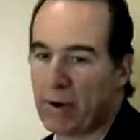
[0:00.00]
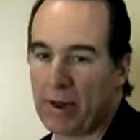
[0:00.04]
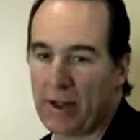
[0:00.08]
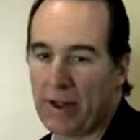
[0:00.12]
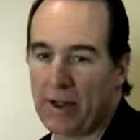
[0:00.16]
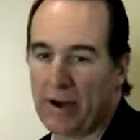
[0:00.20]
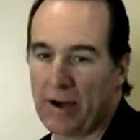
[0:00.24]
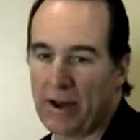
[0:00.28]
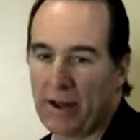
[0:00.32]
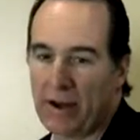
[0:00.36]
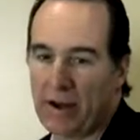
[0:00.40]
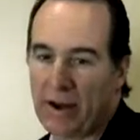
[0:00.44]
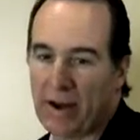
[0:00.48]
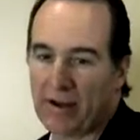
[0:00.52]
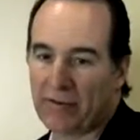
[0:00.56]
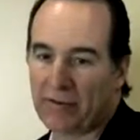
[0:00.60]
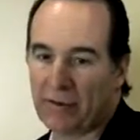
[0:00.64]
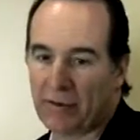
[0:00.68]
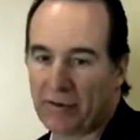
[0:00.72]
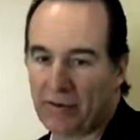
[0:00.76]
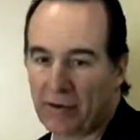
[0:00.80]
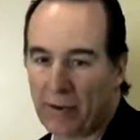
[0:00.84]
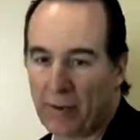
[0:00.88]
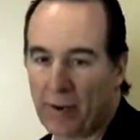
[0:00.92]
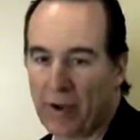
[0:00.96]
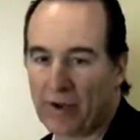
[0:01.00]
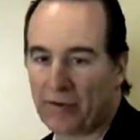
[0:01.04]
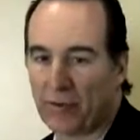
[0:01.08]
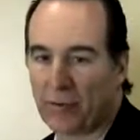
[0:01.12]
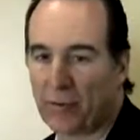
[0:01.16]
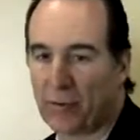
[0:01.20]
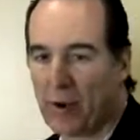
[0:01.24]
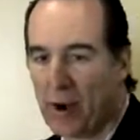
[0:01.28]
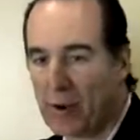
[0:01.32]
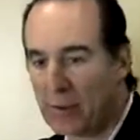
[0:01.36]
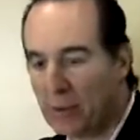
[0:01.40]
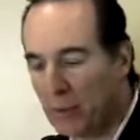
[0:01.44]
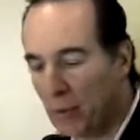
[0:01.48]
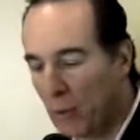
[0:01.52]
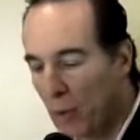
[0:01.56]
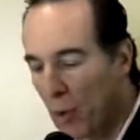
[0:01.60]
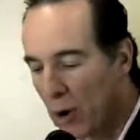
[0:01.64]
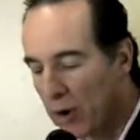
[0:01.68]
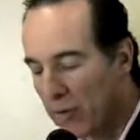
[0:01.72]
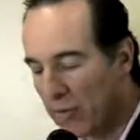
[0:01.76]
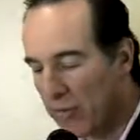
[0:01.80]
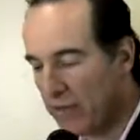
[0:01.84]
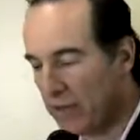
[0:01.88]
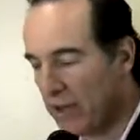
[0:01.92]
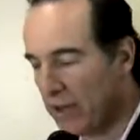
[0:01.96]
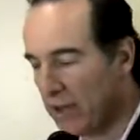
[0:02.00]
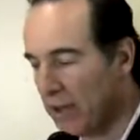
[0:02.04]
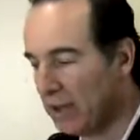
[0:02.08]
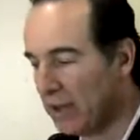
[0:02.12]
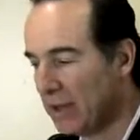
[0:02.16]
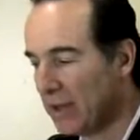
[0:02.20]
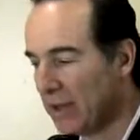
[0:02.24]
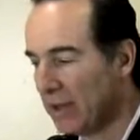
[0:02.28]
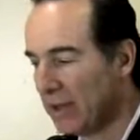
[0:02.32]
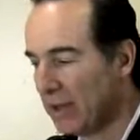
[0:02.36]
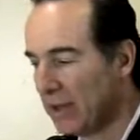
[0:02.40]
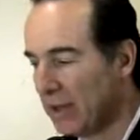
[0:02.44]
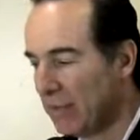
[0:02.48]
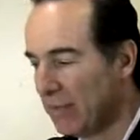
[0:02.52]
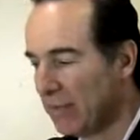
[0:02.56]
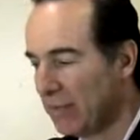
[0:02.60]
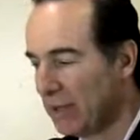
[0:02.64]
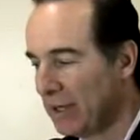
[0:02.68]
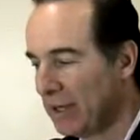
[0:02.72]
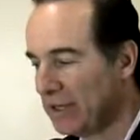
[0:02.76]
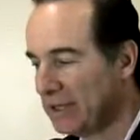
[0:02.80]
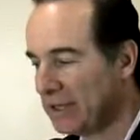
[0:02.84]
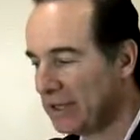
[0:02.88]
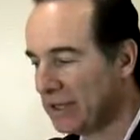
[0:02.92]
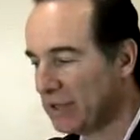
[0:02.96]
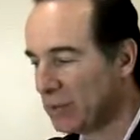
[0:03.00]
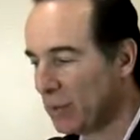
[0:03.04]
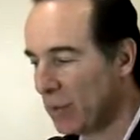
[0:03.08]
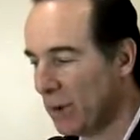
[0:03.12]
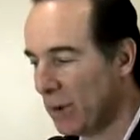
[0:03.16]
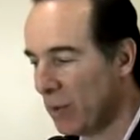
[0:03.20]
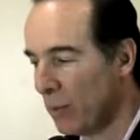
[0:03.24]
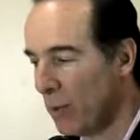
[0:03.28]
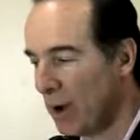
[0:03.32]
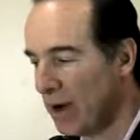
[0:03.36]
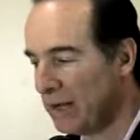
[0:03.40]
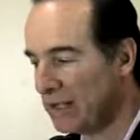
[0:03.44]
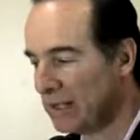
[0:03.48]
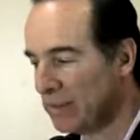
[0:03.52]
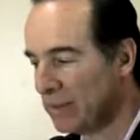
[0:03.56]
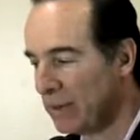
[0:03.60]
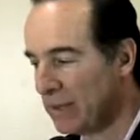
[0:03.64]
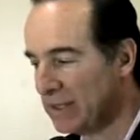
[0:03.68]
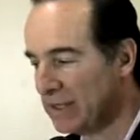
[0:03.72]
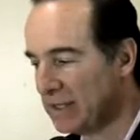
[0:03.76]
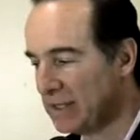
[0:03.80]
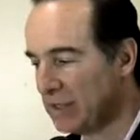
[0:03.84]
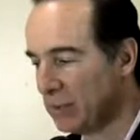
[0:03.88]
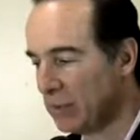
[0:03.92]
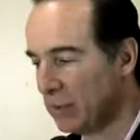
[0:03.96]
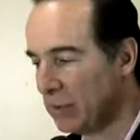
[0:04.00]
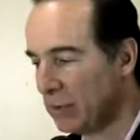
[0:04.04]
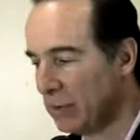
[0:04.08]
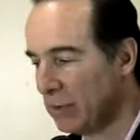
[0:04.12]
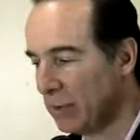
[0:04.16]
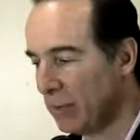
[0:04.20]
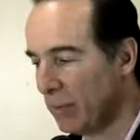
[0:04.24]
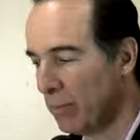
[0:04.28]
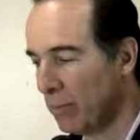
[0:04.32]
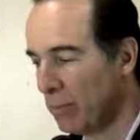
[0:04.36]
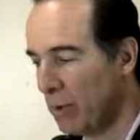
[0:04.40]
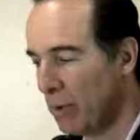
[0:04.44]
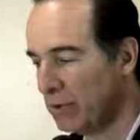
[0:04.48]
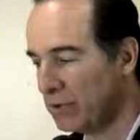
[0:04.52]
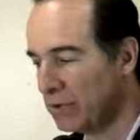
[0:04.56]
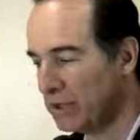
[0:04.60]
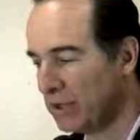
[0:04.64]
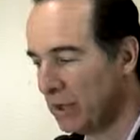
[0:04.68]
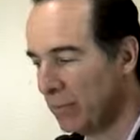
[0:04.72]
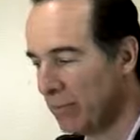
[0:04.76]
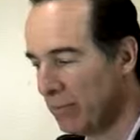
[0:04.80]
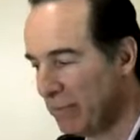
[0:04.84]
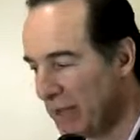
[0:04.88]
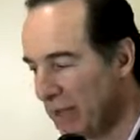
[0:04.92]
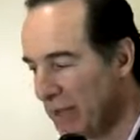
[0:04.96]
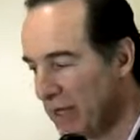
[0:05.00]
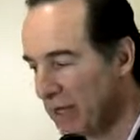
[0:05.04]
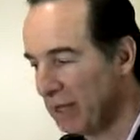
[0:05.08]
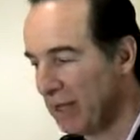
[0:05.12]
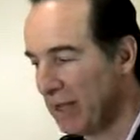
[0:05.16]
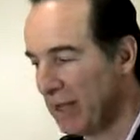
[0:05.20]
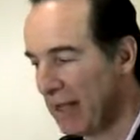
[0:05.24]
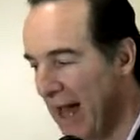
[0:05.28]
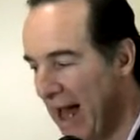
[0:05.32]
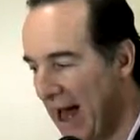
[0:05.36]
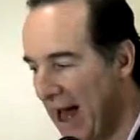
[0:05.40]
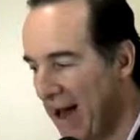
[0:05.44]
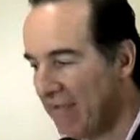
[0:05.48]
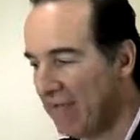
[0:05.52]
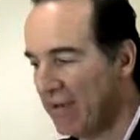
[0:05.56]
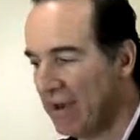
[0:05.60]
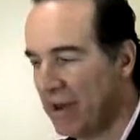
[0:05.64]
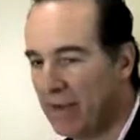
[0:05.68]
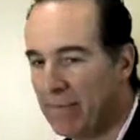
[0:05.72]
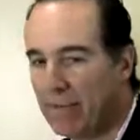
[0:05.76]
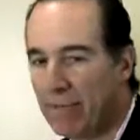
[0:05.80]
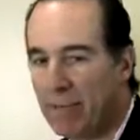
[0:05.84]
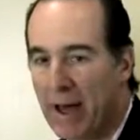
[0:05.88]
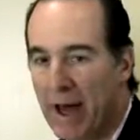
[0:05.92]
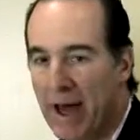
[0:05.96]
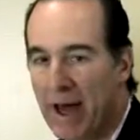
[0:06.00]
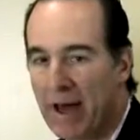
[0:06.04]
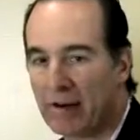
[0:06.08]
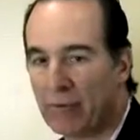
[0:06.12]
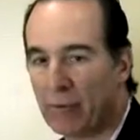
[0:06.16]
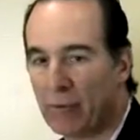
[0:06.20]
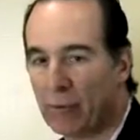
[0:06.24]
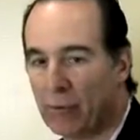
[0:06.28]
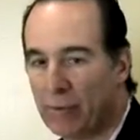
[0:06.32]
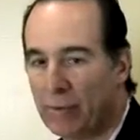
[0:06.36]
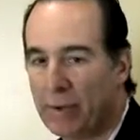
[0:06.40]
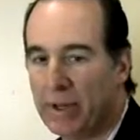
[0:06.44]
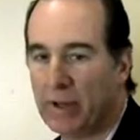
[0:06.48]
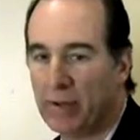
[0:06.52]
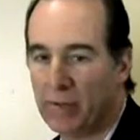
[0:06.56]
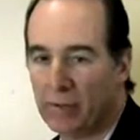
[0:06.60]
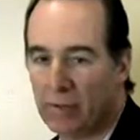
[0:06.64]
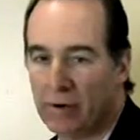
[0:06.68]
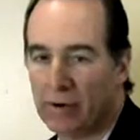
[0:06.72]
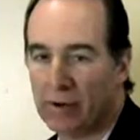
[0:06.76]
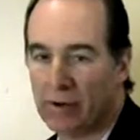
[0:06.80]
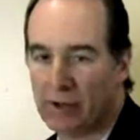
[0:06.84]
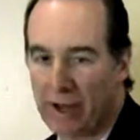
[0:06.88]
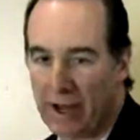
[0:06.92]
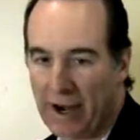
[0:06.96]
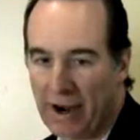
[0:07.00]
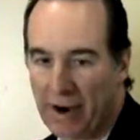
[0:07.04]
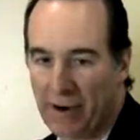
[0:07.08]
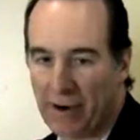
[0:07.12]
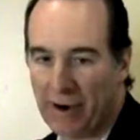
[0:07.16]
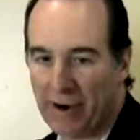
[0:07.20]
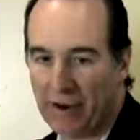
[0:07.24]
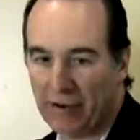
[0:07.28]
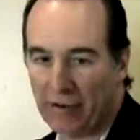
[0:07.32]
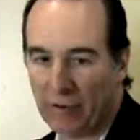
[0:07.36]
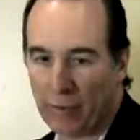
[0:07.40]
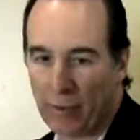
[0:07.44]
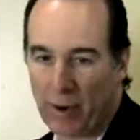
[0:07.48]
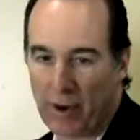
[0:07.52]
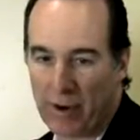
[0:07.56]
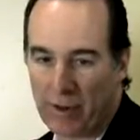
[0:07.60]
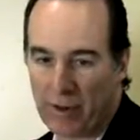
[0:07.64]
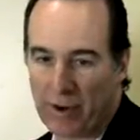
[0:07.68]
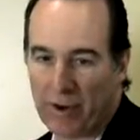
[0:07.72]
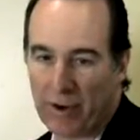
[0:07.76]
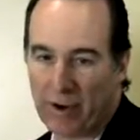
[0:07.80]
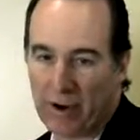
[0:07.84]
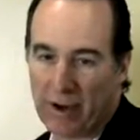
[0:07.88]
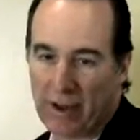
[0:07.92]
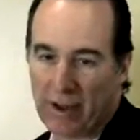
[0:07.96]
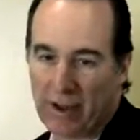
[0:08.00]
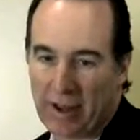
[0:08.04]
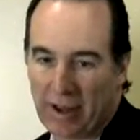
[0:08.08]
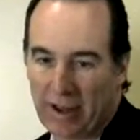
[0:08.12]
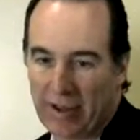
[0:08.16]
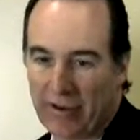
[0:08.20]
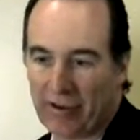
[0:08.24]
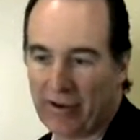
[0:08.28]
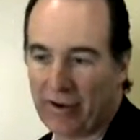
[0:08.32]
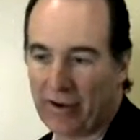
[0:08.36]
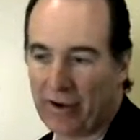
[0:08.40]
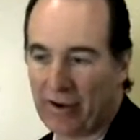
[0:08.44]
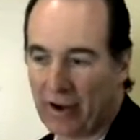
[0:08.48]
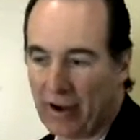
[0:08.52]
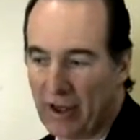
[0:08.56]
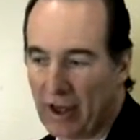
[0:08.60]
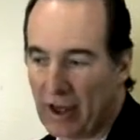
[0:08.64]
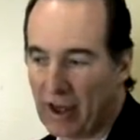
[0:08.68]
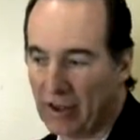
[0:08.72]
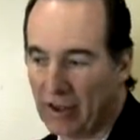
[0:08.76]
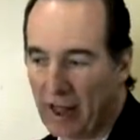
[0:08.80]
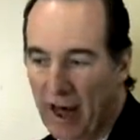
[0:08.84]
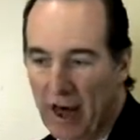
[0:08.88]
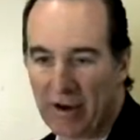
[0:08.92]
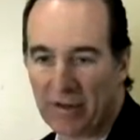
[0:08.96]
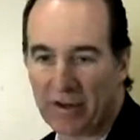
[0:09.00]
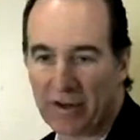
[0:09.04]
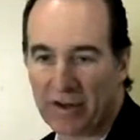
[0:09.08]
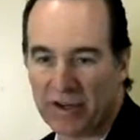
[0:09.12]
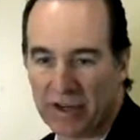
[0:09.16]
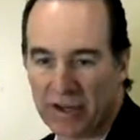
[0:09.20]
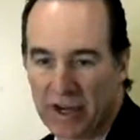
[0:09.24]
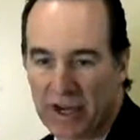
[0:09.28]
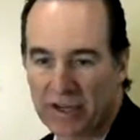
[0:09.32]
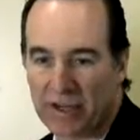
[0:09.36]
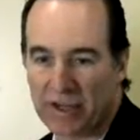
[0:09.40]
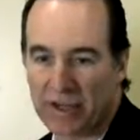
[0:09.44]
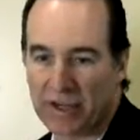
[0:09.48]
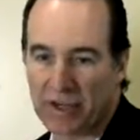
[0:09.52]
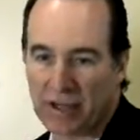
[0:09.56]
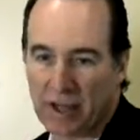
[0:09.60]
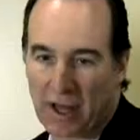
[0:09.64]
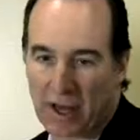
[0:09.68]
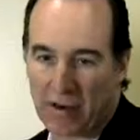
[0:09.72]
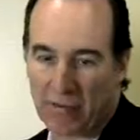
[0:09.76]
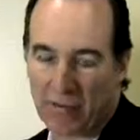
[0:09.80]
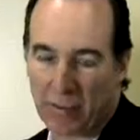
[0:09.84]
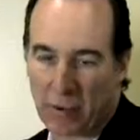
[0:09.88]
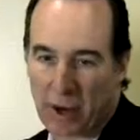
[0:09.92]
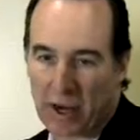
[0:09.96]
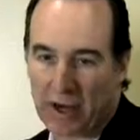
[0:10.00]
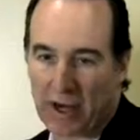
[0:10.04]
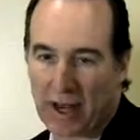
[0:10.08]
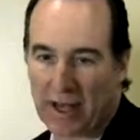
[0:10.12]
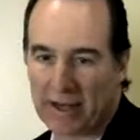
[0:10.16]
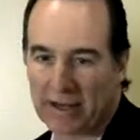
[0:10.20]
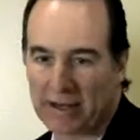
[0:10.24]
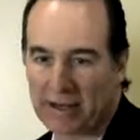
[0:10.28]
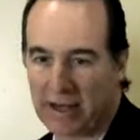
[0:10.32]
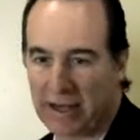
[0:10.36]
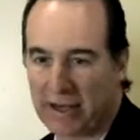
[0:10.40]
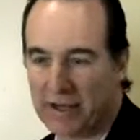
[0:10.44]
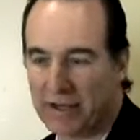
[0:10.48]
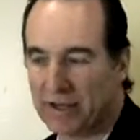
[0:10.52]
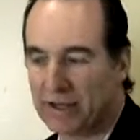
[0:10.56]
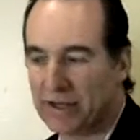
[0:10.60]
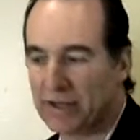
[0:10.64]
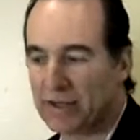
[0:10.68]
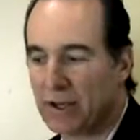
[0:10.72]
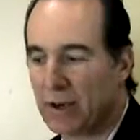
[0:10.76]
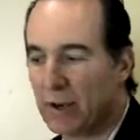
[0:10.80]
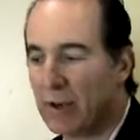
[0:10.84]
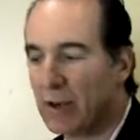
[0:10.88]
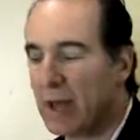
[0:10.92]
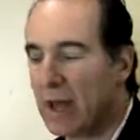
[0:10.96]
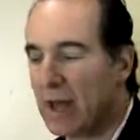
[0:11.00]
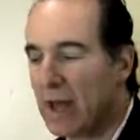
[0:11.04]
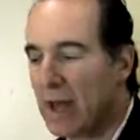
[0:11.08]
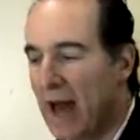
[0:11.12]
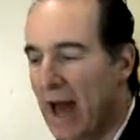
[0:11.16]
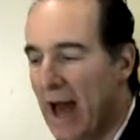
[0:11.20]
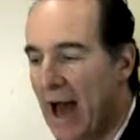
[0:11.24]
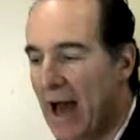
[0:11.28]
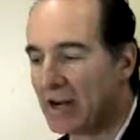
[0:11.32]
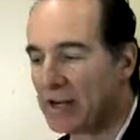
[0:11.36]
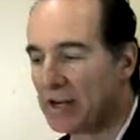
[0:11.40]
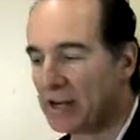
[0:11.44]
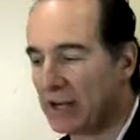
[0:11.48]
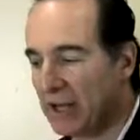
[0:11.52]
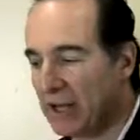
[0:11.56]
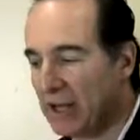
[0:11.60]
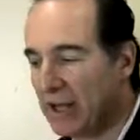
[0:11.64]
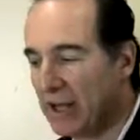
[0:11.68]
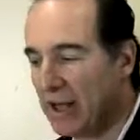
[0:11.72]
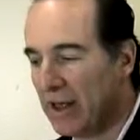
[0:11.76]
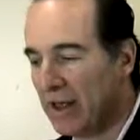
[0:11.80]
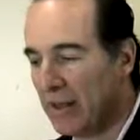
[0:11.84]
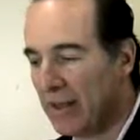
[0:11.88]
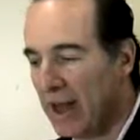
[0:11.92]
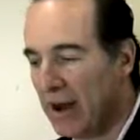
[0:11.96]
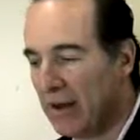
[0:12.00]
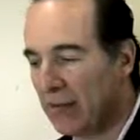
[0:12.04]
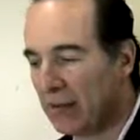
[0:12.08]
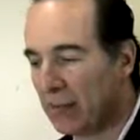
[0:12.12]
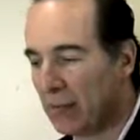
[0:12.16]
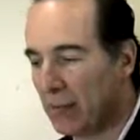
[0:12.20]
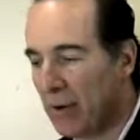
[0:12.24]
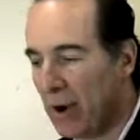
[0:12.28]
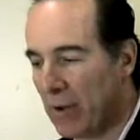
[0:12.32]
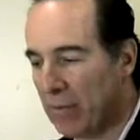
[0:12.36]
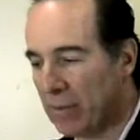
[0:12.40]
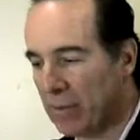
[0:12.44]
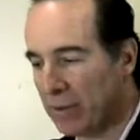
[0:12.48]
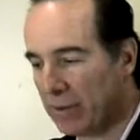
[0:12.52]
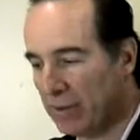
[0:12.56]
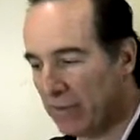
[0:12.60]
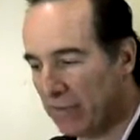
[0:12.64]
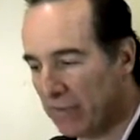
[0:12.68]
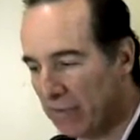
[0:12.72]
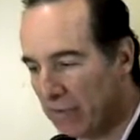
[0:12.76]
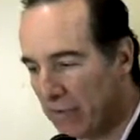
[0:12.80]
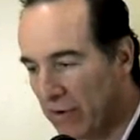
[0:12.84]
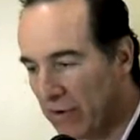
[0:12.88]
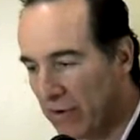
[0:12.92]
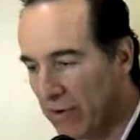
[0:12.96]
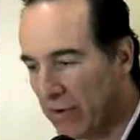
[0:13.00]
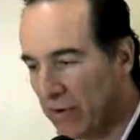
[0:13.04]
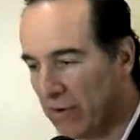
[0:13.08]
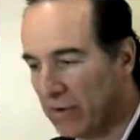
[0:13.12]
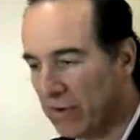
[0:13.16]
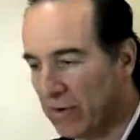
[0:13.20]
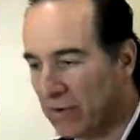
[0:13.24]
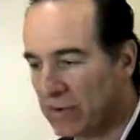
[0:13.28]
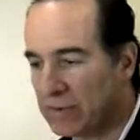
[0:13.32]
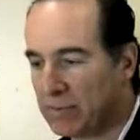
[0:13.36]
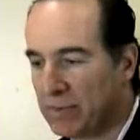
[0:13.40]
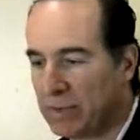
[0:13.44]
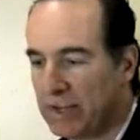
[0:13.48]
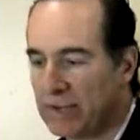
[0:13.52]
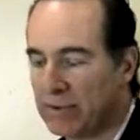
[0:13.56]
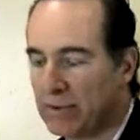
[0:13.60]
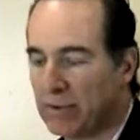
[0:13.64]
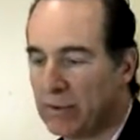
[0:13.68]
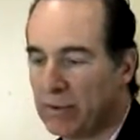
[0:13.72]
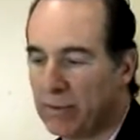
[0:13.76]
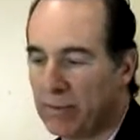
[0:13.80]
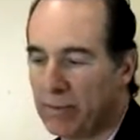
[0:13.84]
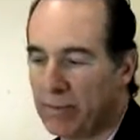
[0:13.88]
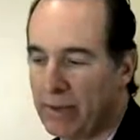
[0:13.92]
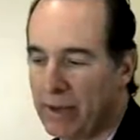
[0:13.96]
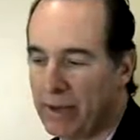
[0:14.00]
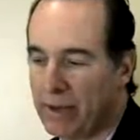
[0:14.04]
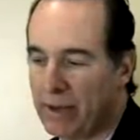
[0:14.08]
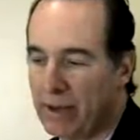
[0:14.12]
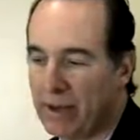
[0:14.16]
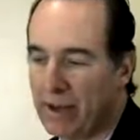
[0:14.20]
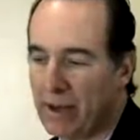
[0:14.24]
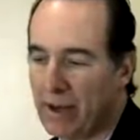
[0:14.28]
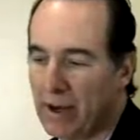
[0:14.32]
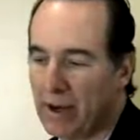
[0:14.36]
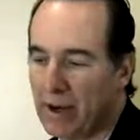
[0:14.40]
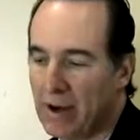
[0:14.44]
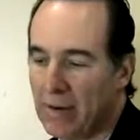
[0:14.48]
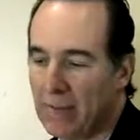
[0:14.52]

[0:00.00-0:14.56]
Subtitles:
in answer to the question, probably one of the places where white spaces will most immediately have an impact will be in rural areas where there isn't a lot of congestion, a lot of broadcast stations. So actually, that is probably the first place where it will be